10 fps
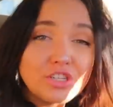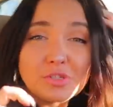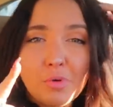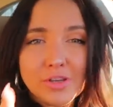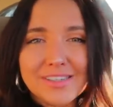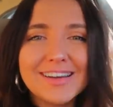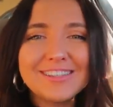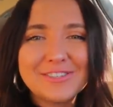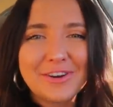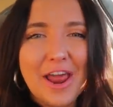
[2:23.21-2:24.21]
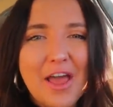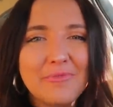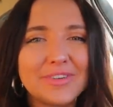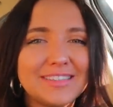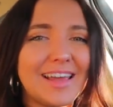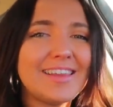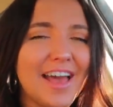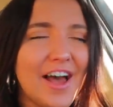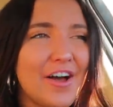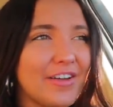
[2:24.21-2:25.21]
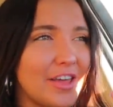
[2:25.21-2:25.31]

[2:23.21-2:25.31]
just posted an Instagram with Danielle.